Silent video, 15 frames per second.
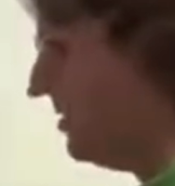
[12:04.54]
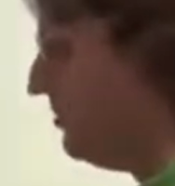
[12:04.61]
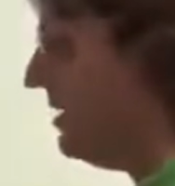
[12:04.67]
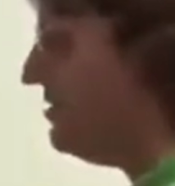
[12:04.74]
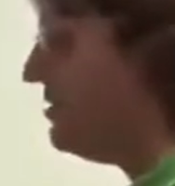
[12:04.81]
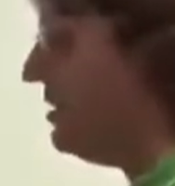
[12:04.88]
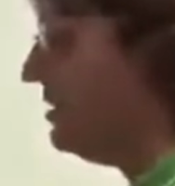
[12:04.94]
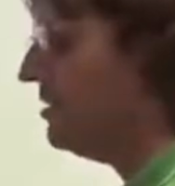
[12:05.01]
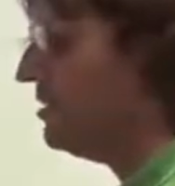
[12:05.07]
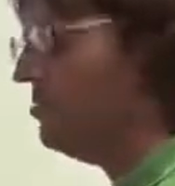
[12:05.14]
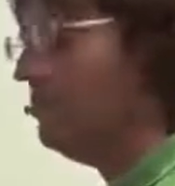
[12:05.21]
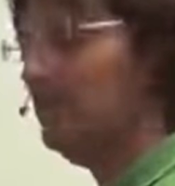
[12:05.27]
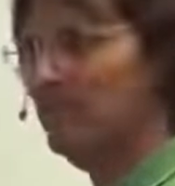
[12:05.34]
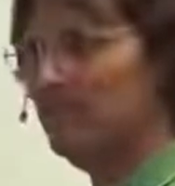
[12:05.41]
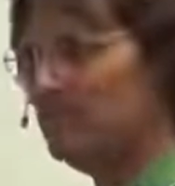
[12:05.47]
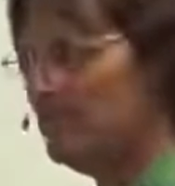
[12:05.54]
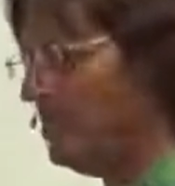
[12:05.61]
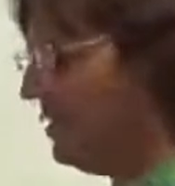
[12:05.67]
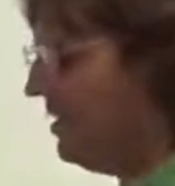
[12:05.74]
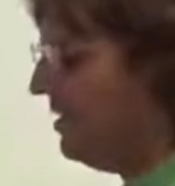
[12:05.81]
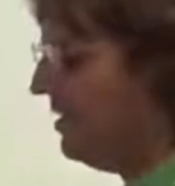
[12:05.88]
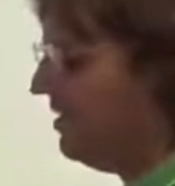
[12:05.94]
is that once that
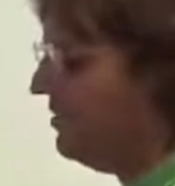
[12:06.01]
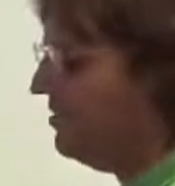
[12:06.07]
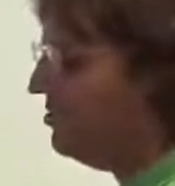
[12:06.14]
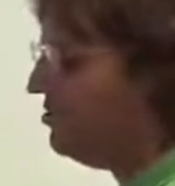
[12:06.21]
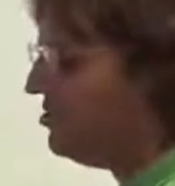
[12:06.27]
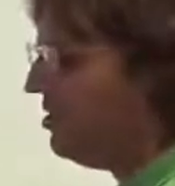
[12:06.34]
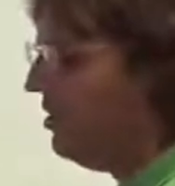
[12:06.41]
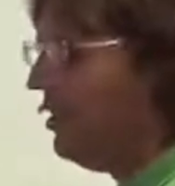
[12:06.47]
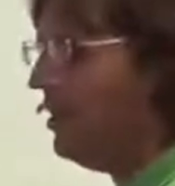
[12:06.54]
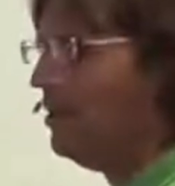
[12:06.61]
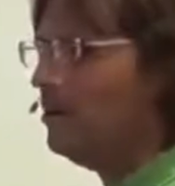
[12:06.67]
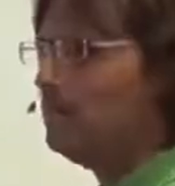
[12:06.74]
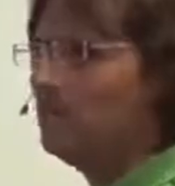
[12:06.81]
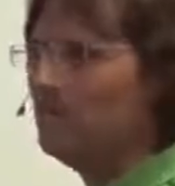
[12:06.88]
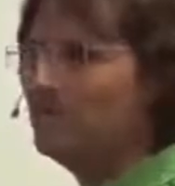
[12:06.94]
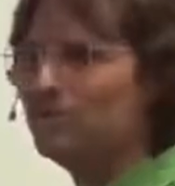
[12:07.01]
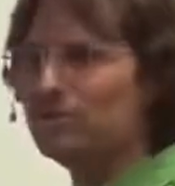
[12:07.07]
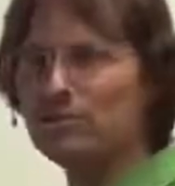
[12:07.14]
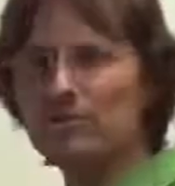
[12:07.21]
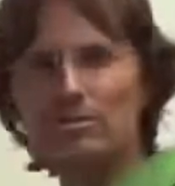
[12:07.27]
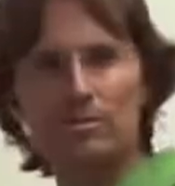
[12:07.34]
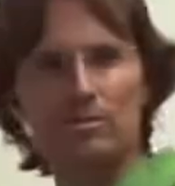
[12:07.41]
occurs, the child will
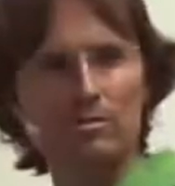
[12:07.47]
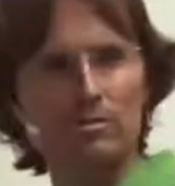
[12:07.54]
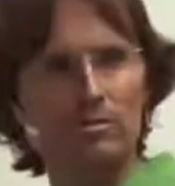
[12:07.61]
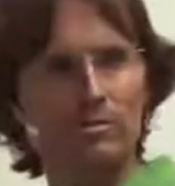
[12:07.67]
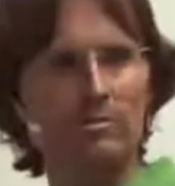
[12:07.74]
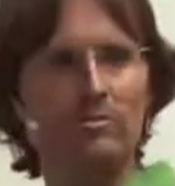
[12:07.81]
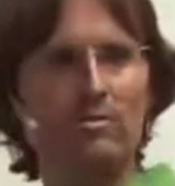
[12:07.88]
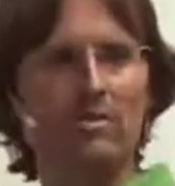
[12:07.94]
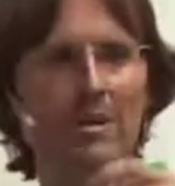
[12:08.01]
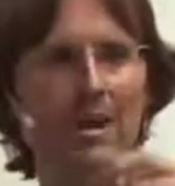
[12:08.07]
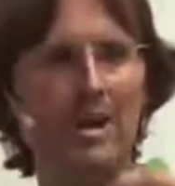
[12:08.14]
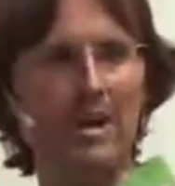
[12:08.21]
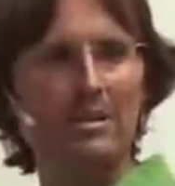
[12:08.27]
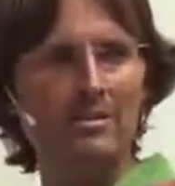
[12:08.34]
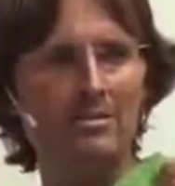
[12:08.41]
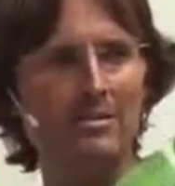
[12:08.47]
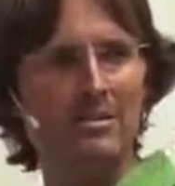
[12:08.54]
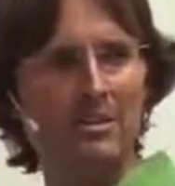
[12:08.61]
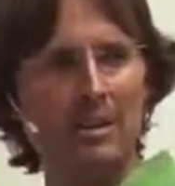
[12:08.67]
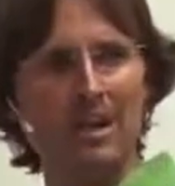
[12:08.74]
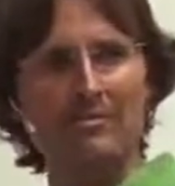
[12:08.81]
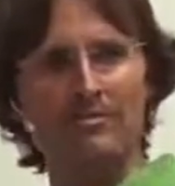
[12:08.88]
choose throughout
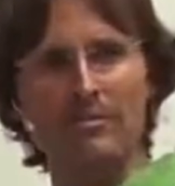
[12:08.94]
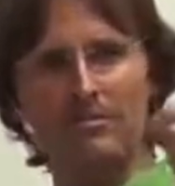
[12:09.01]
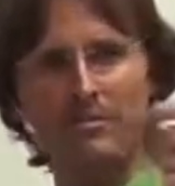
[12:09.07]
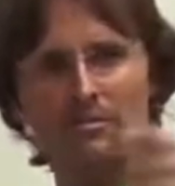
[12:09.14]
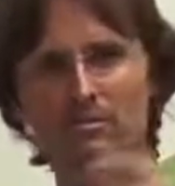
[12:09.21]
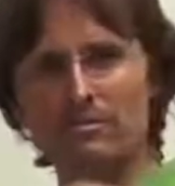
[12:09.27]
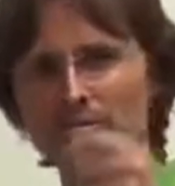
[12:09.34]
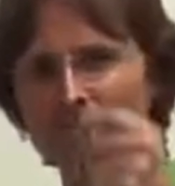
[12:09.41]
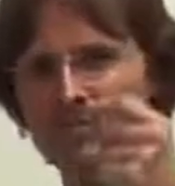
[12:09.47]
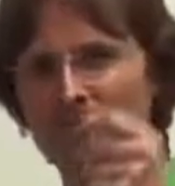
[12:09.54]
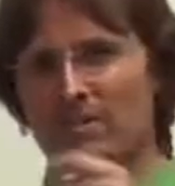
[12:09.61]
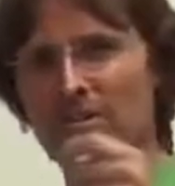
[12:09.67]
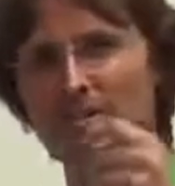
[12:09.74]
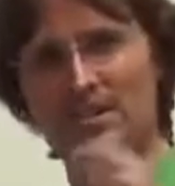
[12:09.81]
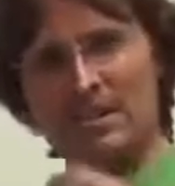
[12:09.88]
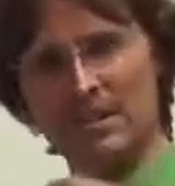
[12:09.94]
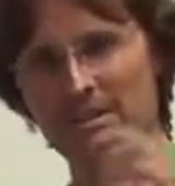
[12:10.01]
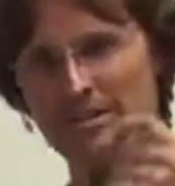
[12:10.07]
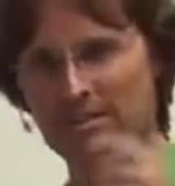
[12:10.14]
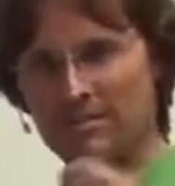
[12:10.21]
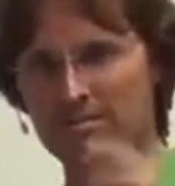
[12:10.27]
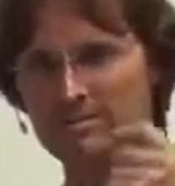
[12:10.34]
its life to do certain
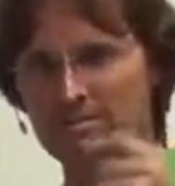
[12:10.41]
things.